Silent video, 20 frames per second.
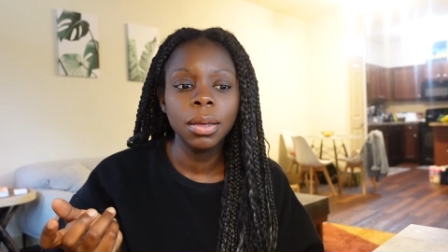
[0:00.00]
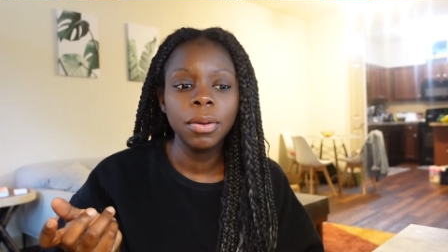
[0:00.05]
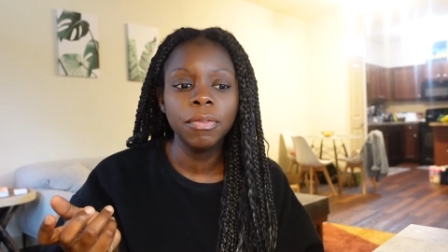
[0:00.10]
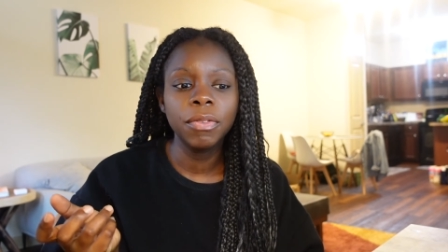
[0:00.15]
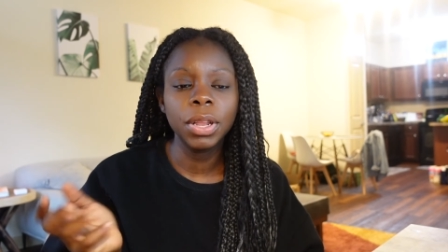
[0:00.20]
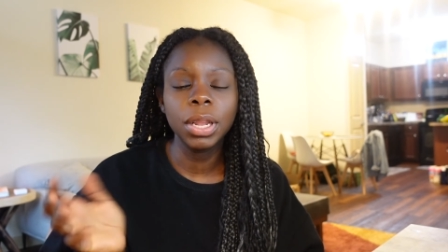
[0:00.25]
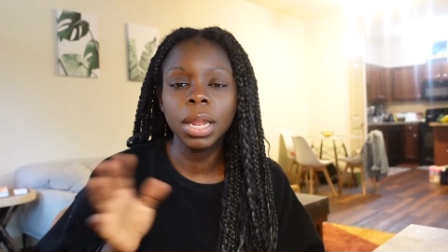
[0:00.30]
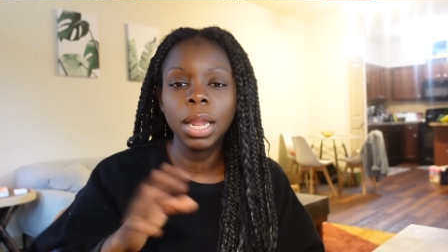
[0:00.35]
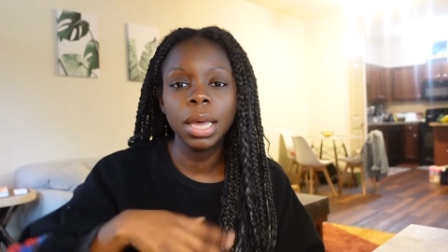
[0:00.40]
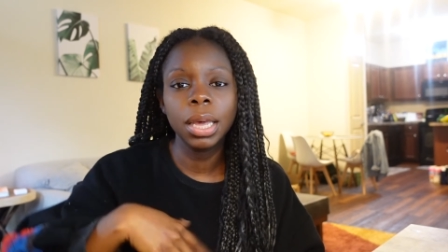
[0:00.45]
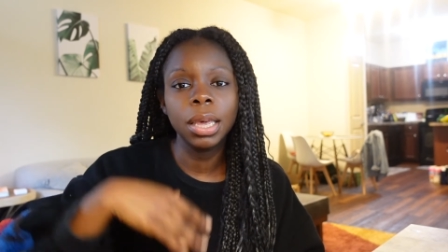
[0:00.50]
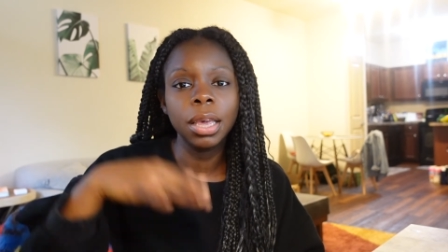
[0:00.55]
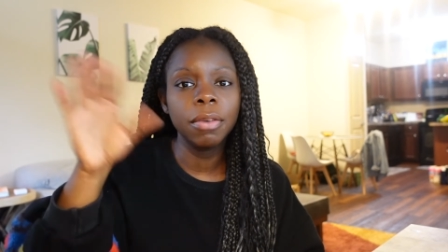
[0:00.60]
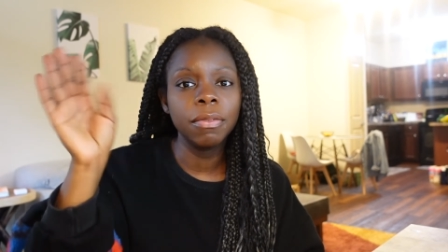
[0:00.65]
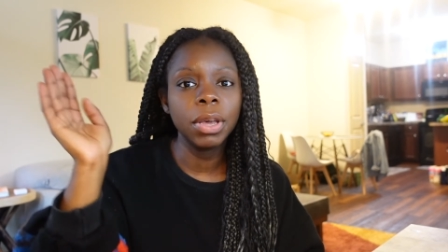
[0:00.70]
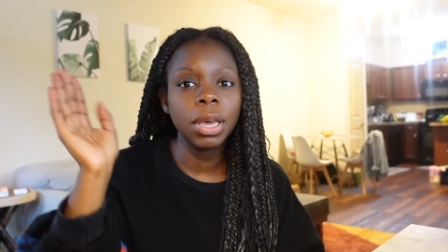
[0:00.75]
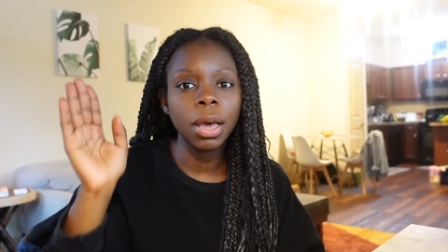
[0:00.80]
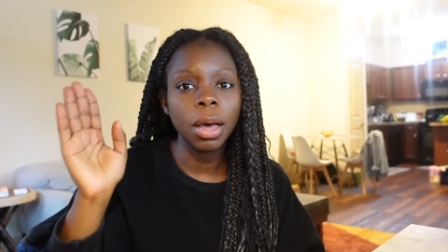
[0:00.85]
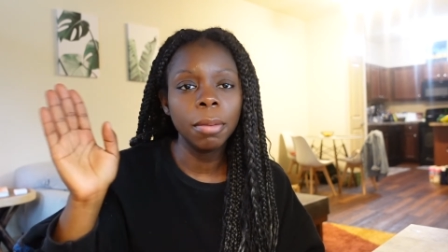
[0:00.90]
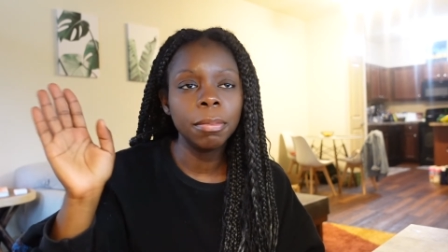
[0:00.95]
feeling like
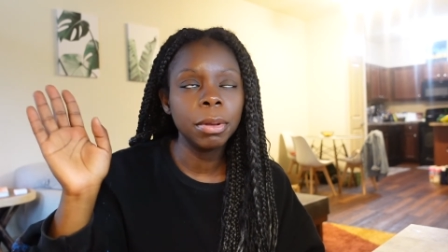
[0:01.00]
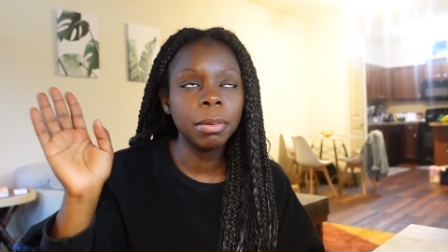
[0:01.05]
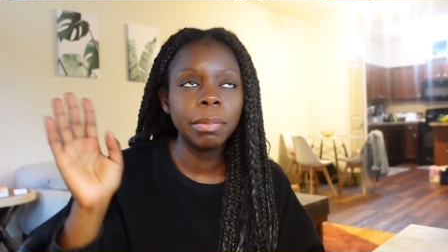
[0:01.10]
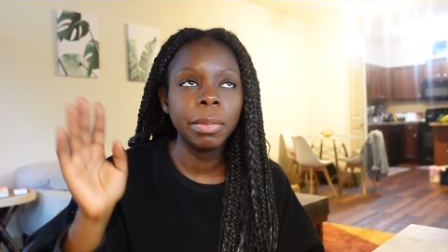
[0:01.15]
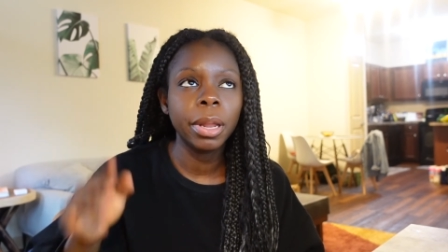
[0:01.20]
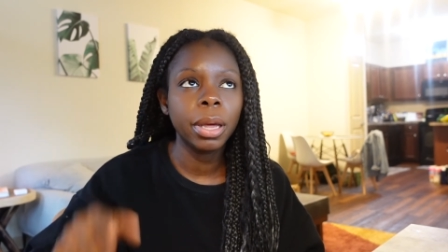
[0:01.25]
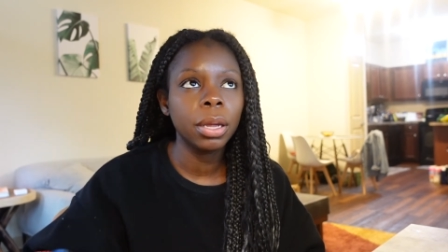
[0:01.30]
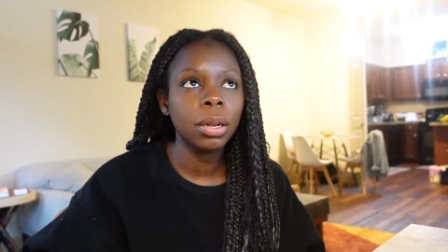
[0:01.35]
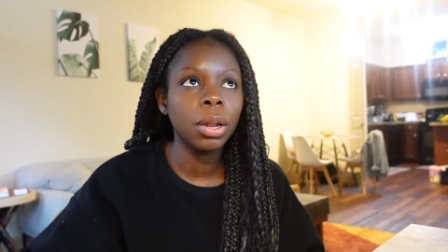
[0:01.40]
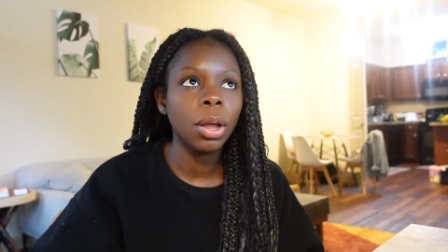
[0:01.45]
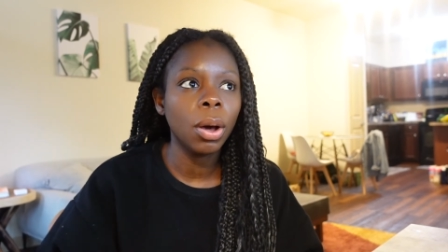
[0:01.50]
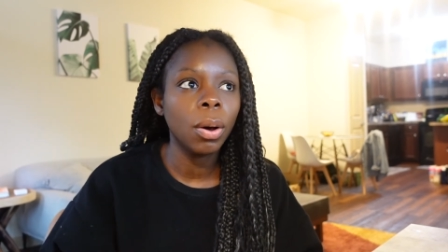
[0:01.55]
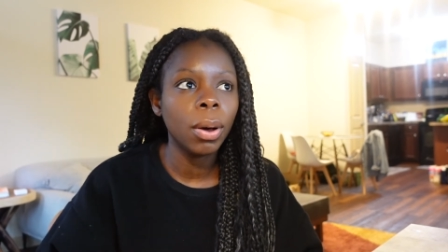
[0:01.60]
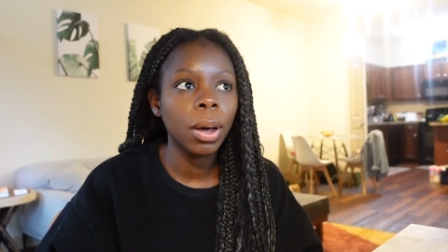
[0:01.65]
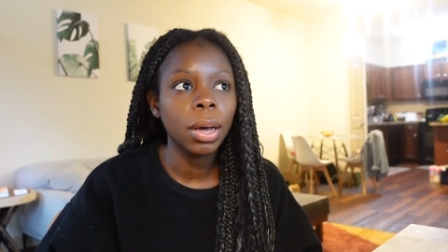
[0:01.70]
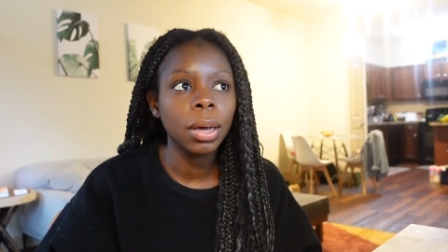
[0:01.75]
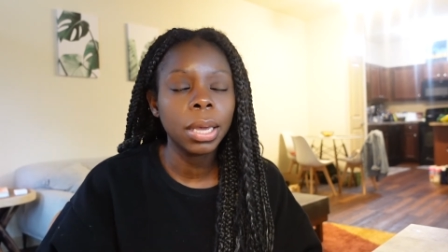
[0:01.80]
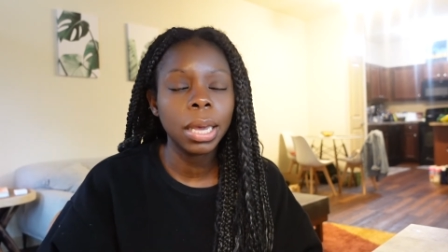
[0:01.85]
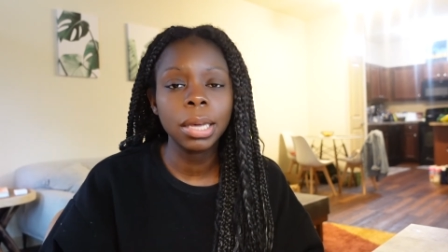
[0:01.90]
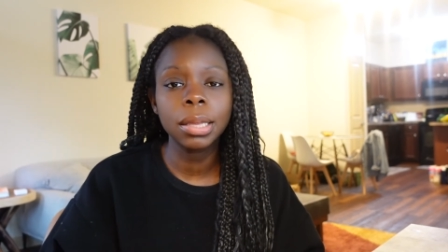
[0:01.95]
giving up and be like, no,
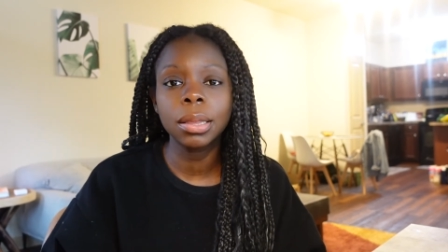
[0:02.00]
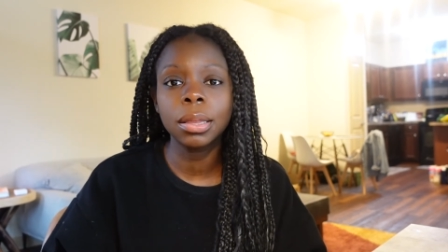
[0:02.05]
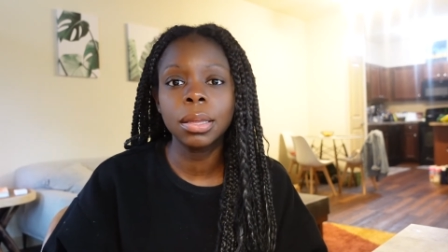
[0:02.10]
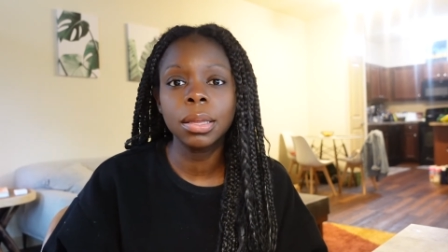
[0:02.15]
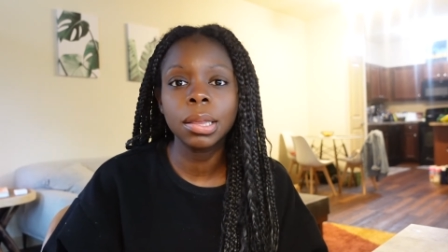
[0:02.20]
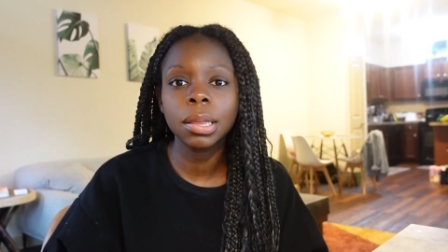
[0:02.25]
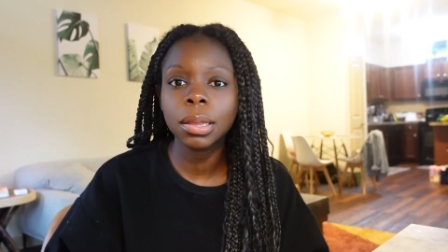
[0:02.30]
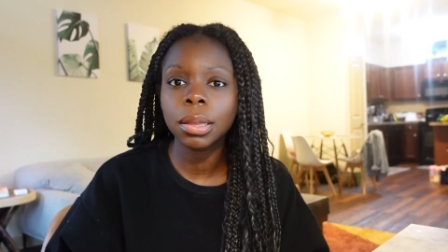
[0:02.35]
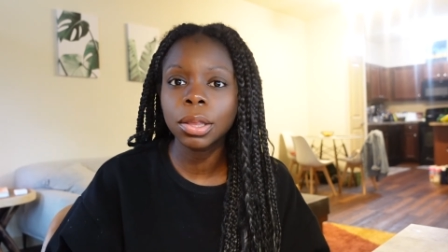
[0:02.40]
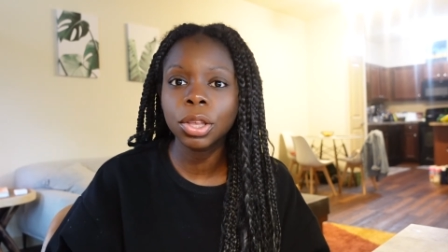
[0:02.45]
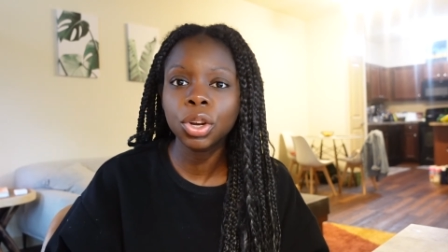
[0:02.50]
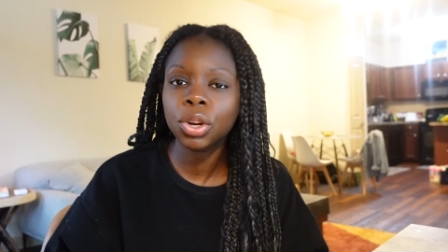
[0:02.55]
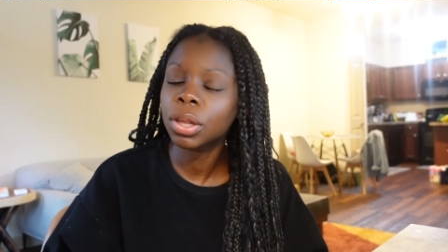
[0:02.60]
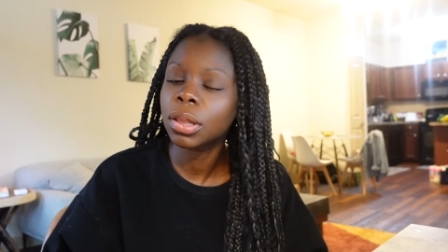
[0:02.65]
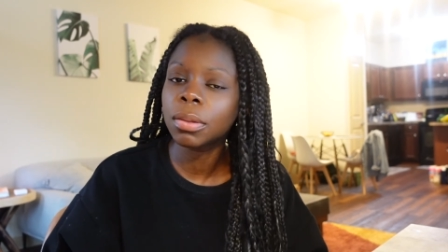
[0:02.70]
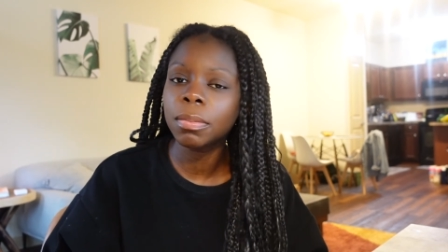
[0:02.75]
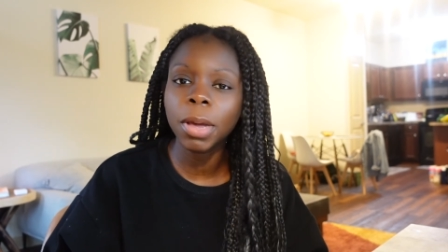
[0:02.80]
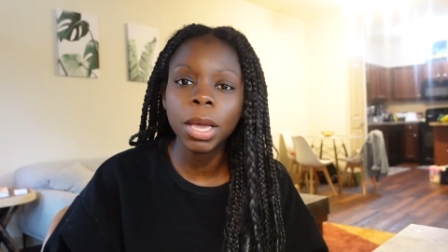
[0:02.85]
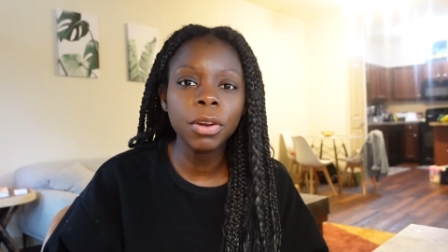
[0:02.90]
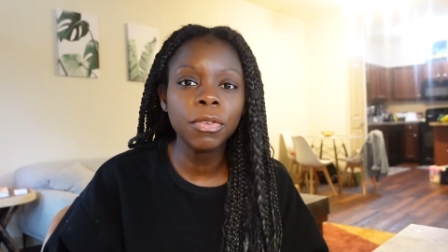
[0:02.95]
I guess this is
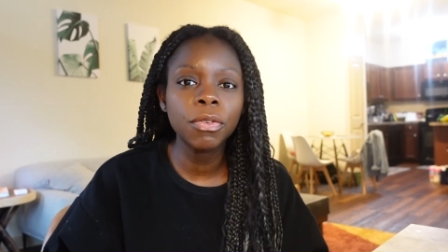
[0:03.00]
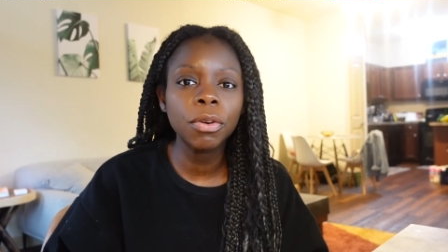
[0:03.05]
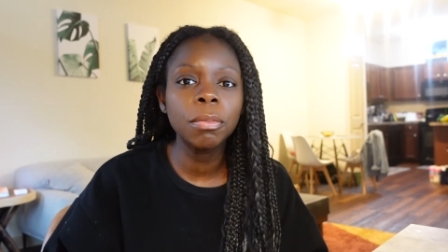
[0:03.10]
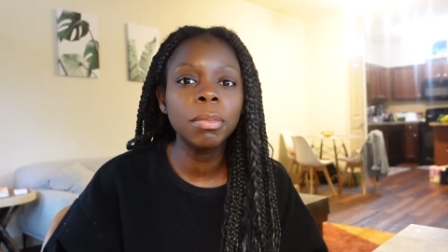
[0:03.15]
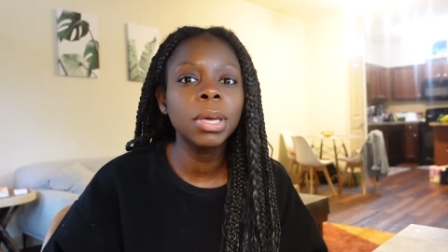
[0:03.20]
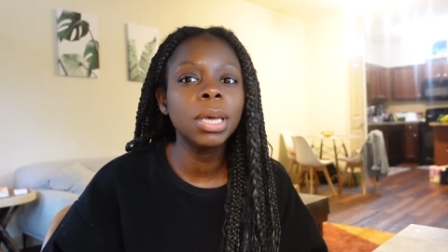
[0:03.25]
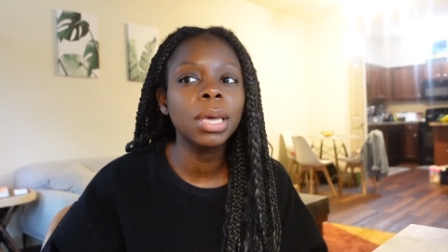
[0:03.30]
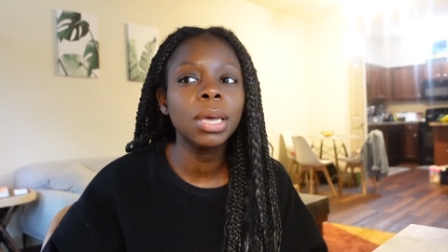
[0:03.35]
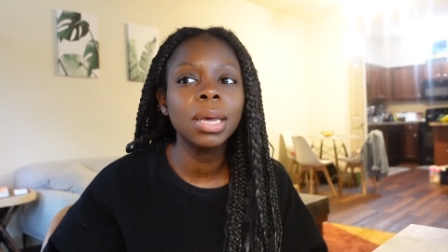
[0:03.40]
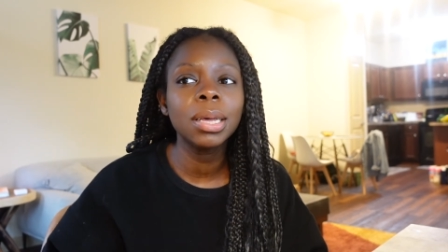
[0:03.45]
just meant for me.